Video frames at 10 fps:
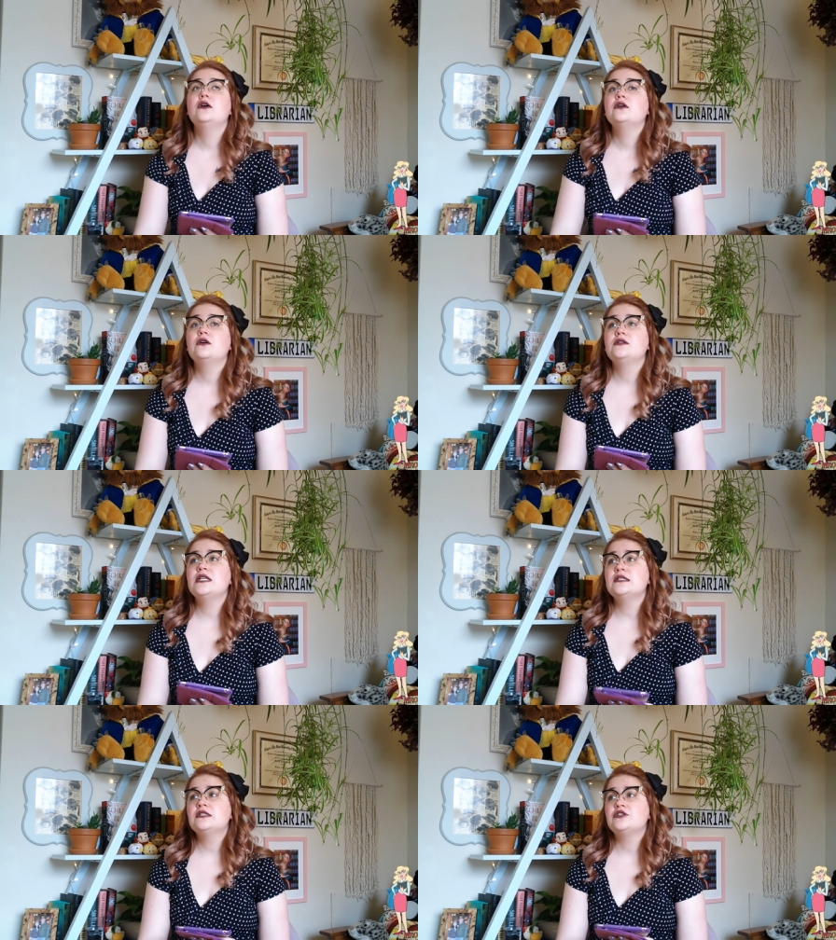
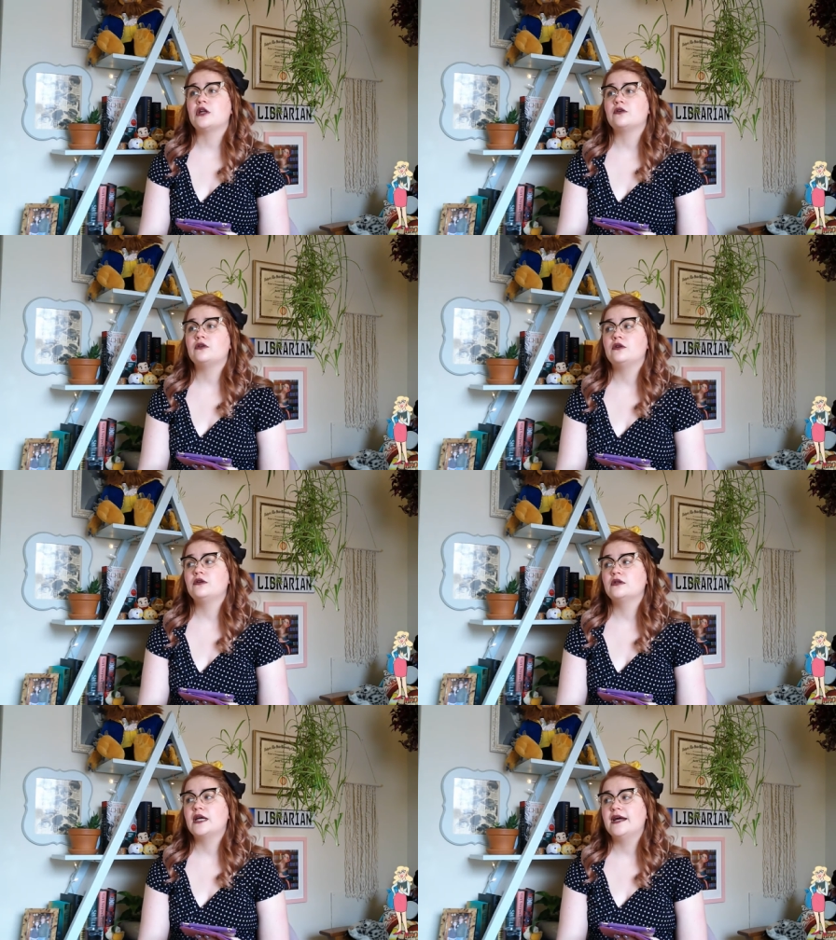Cozies in
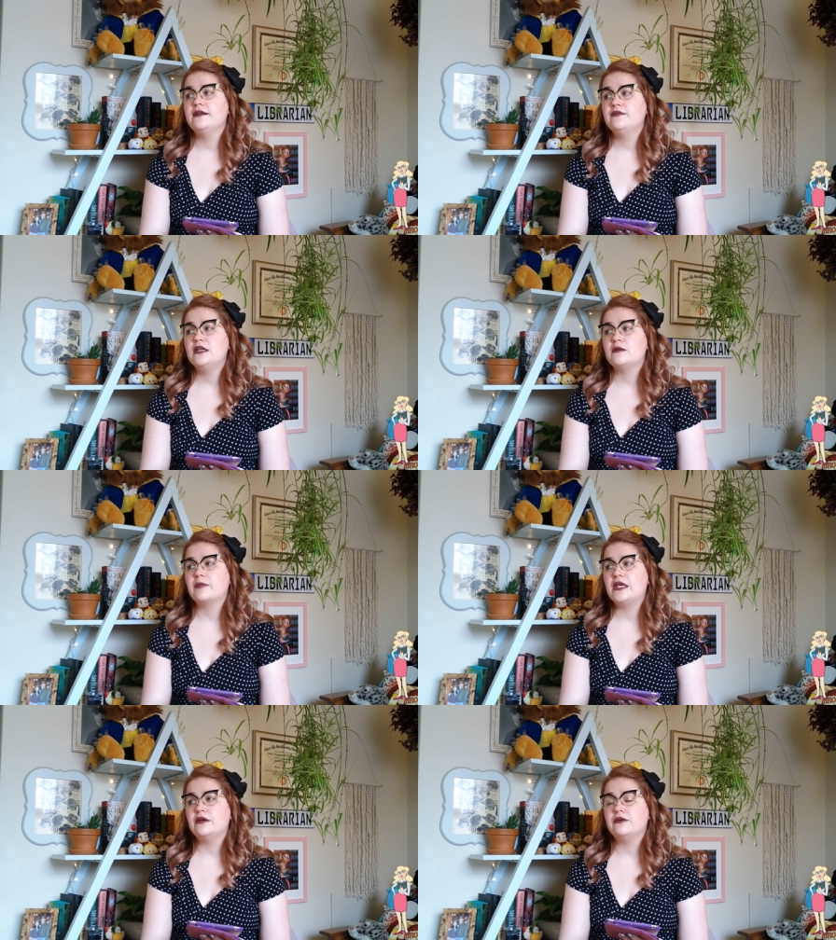general, kind of the
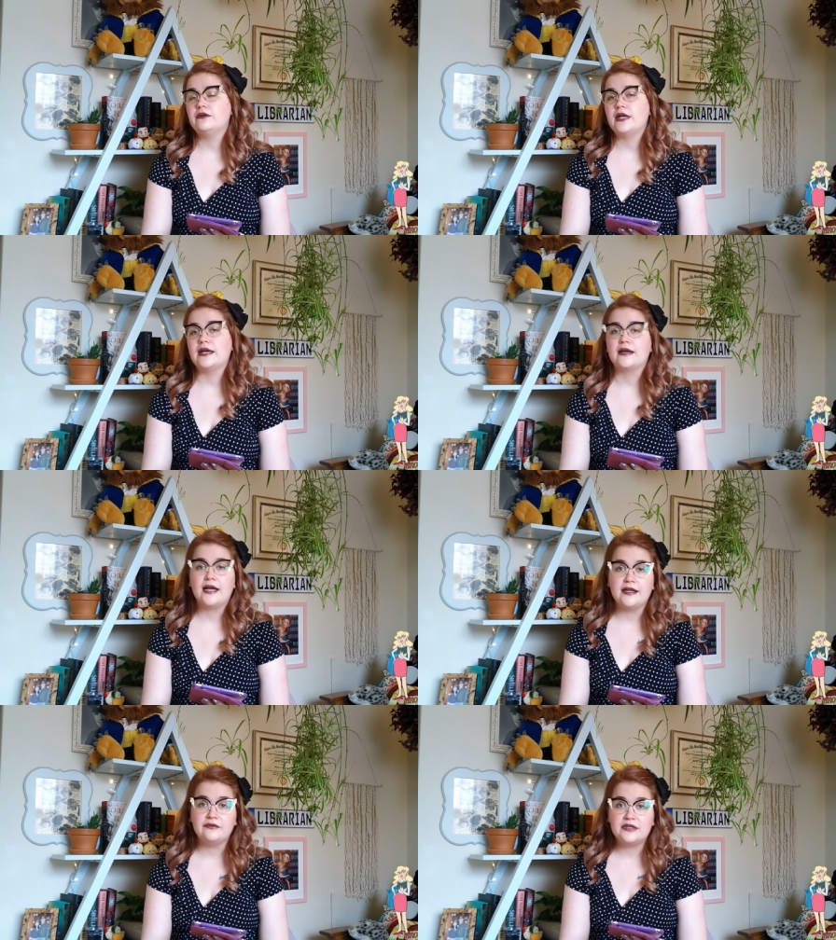appeal and
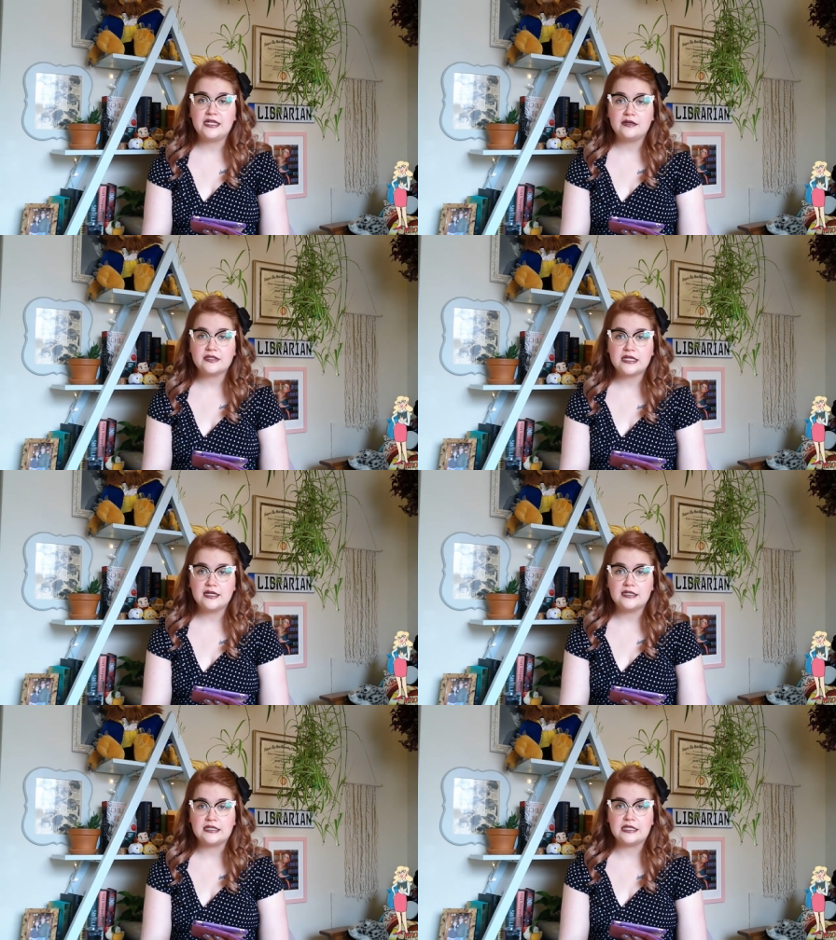kind of the downside
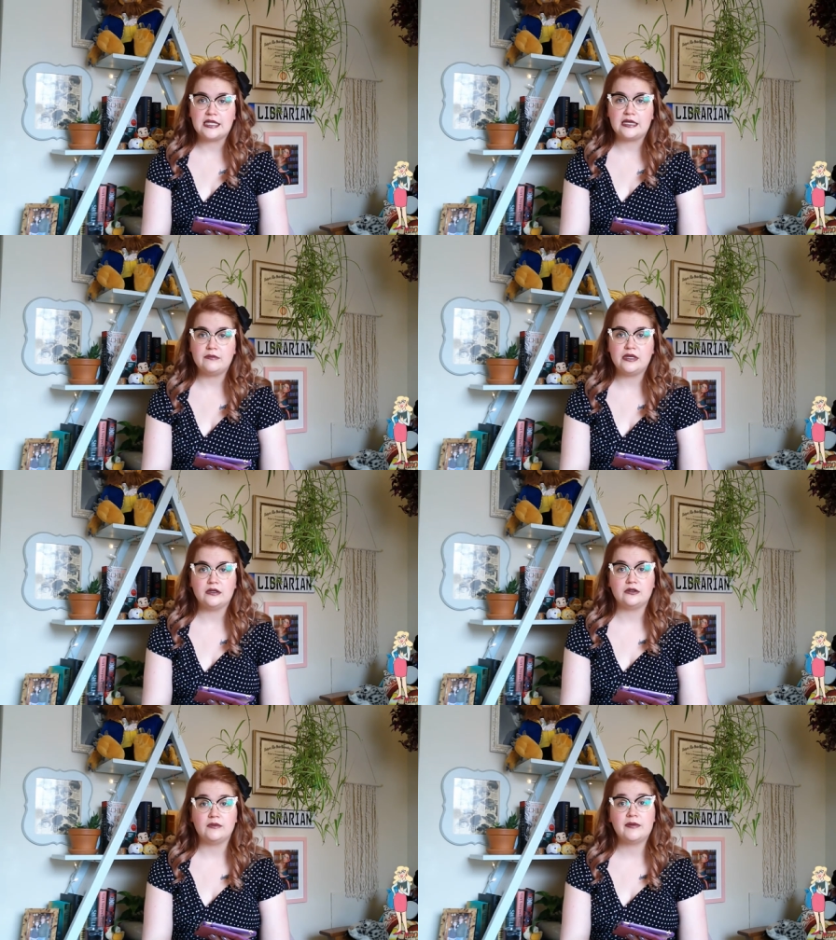is that they can be a
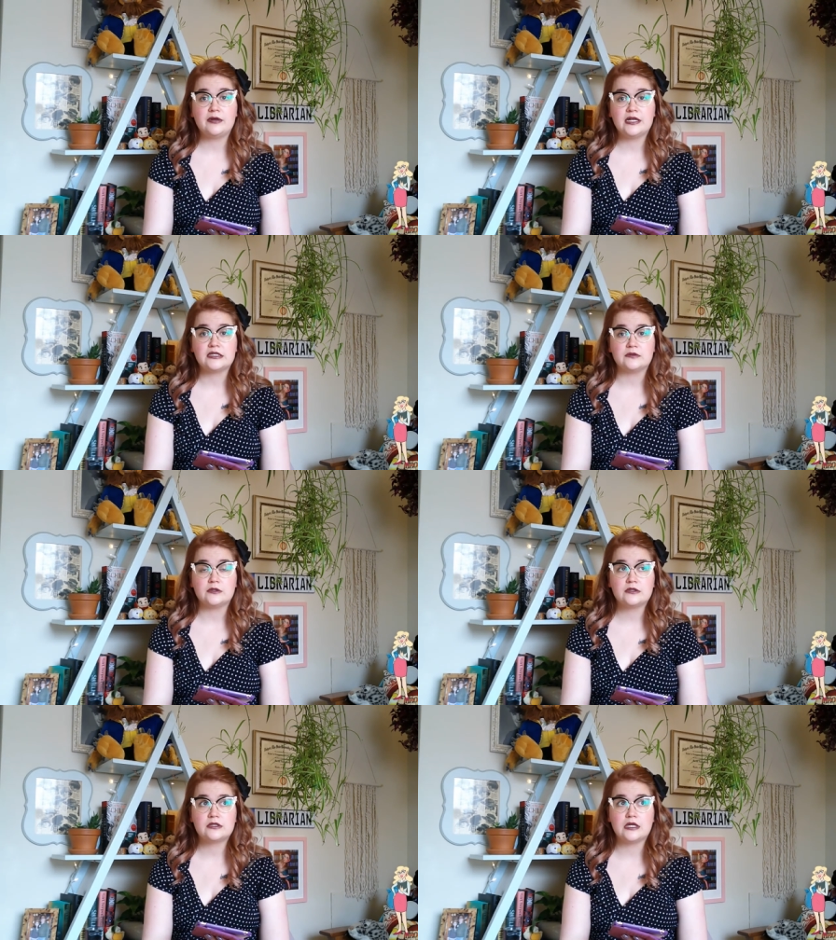little bit
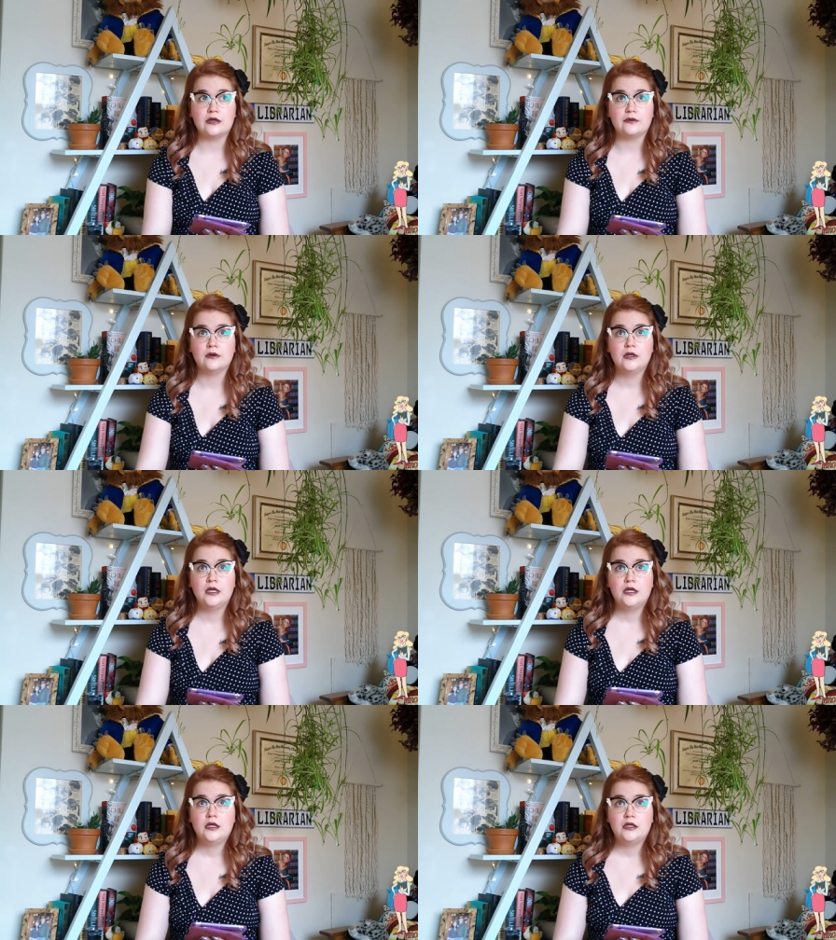predictable. So,
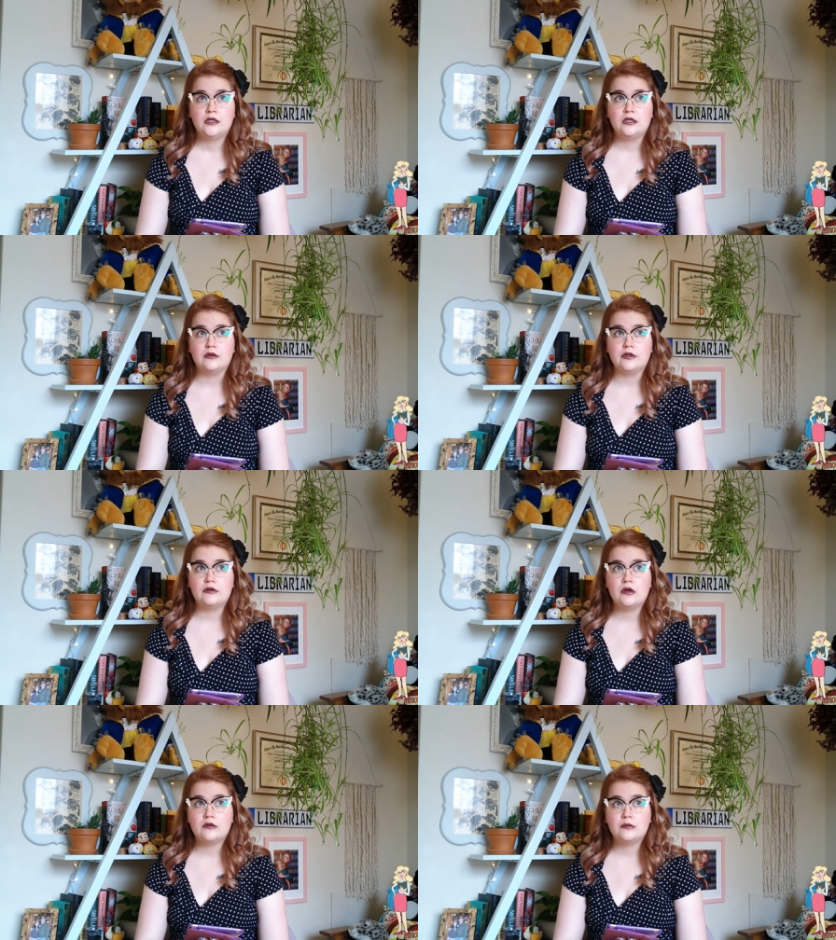you know, you
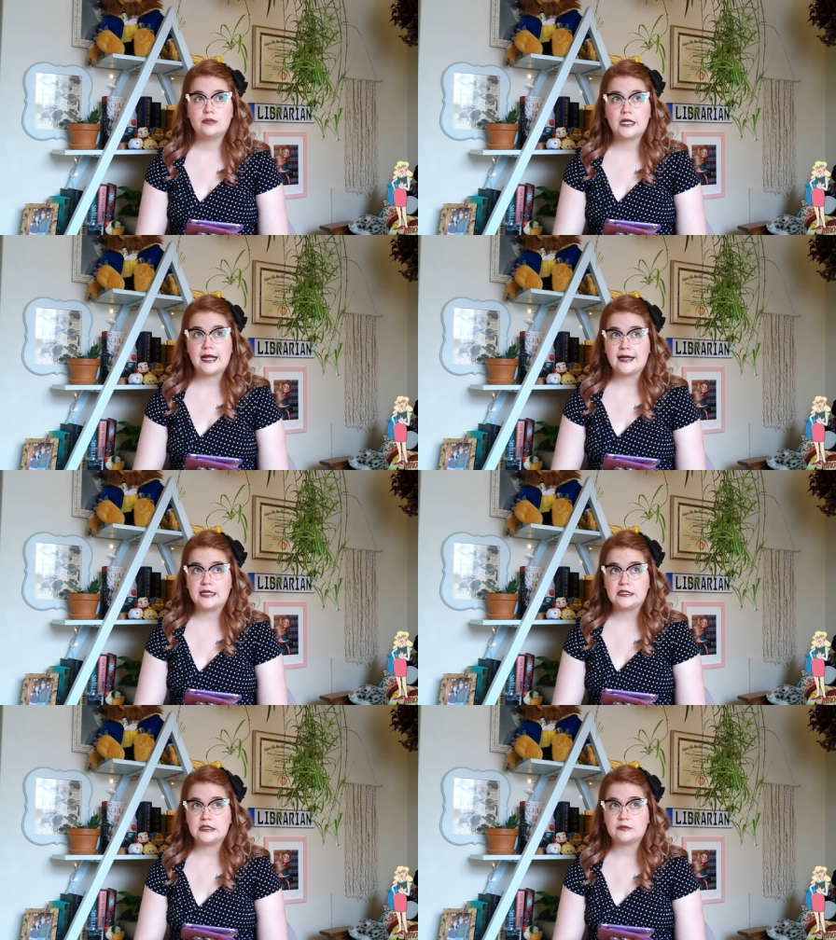know the
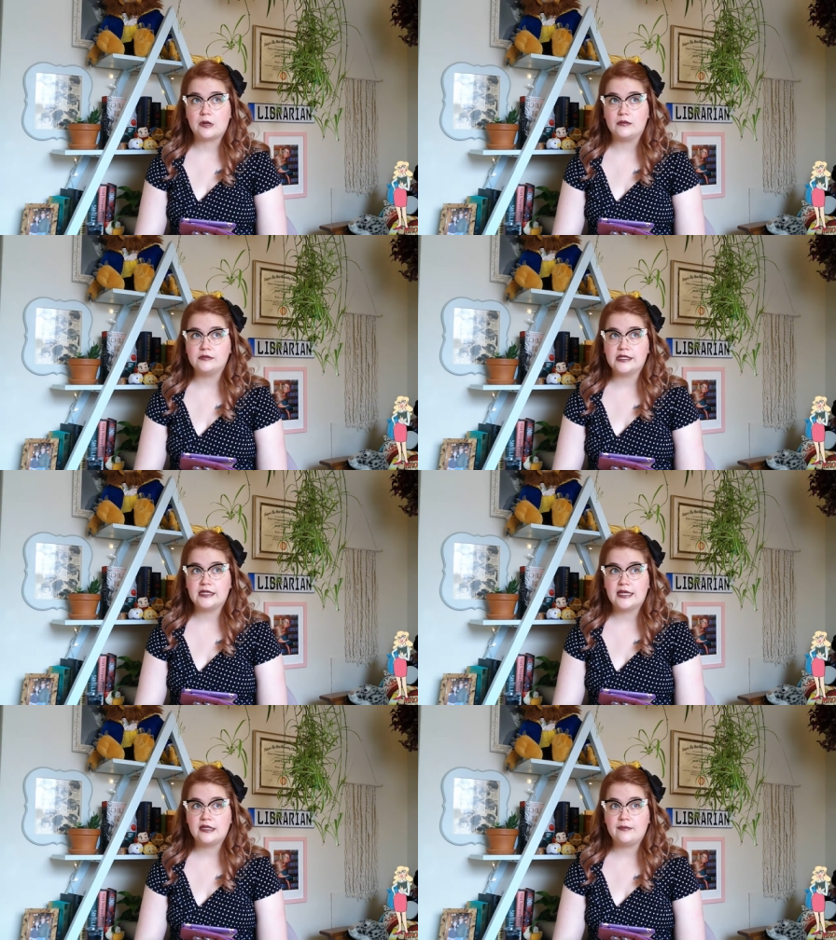protagonist is probably going
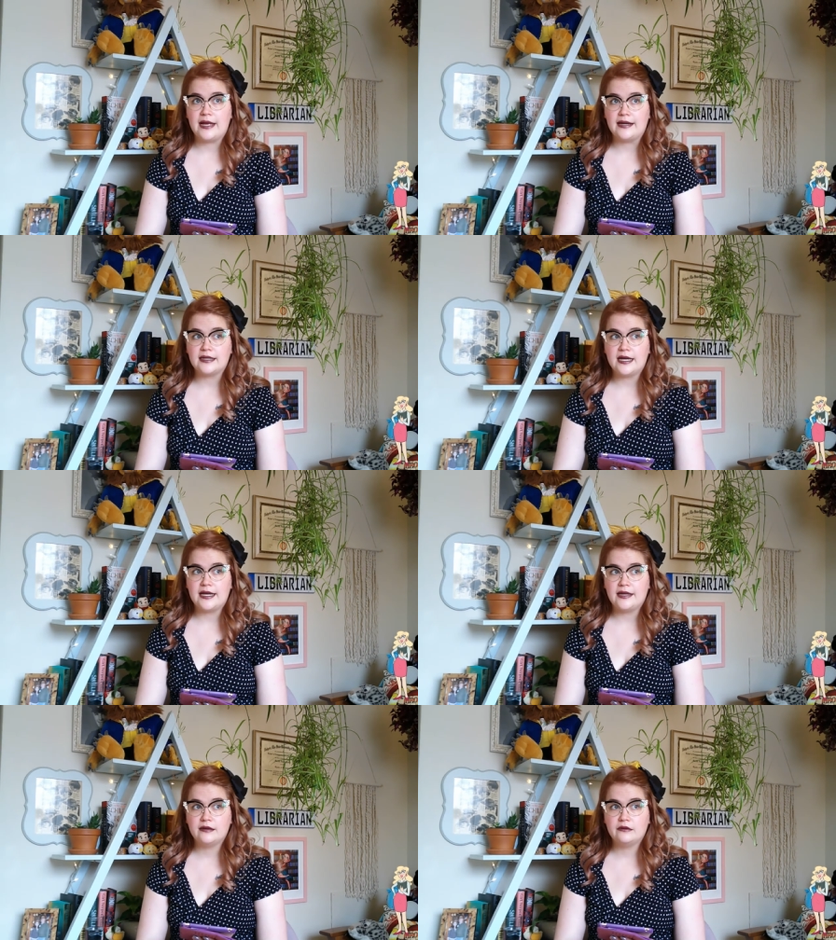to get the bad guy.